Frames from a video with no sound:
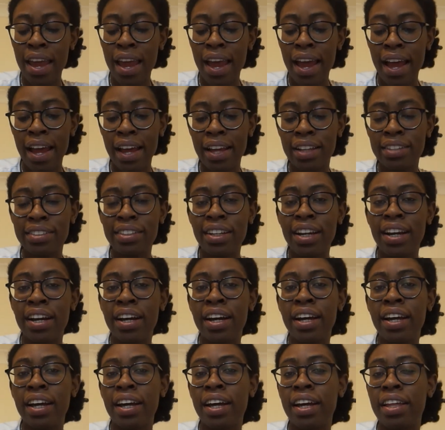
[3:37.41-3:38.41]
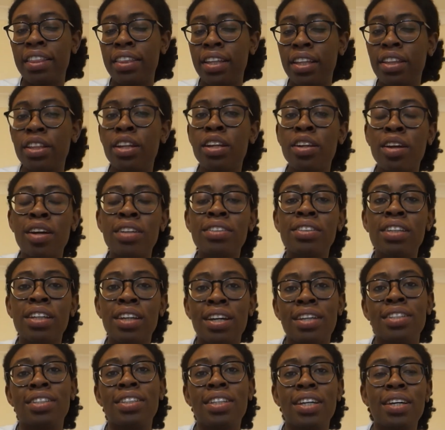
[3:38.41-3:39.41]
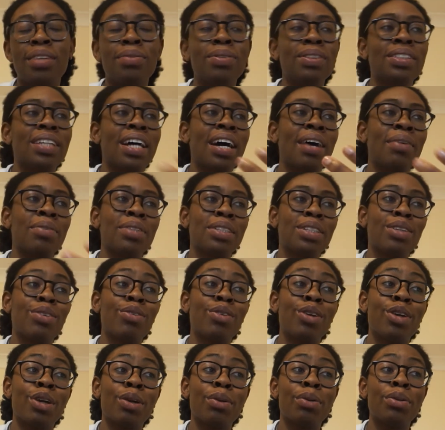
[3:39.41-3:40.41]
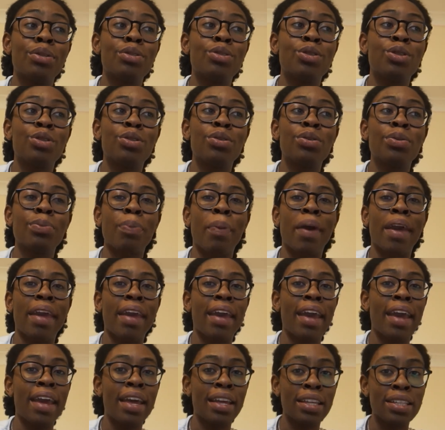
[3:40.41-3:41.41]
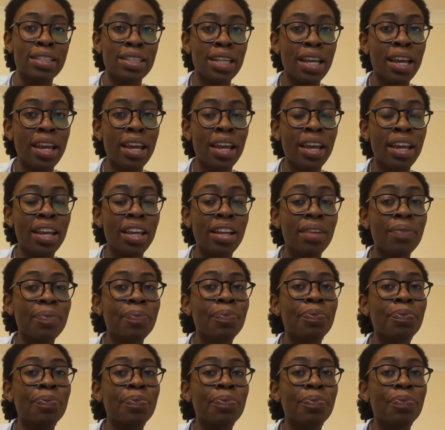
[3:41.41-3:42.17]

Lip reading: and I think the last thing I said was that I was gonna go do my essay.